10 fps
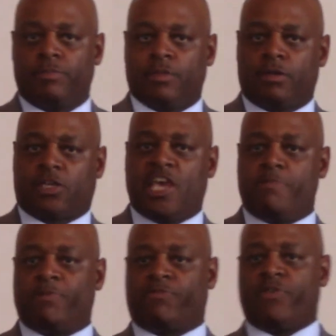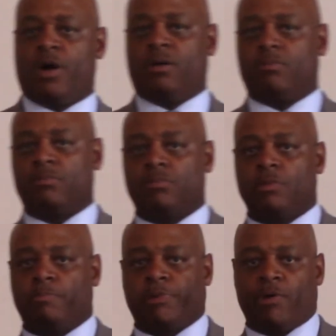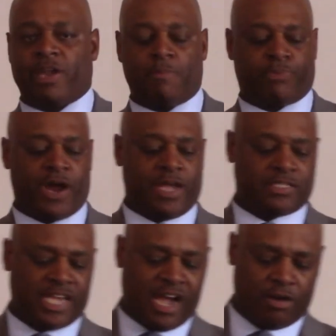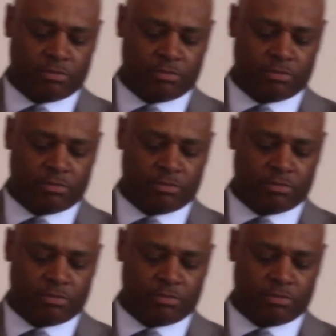It'll keep them from blowing their brains out.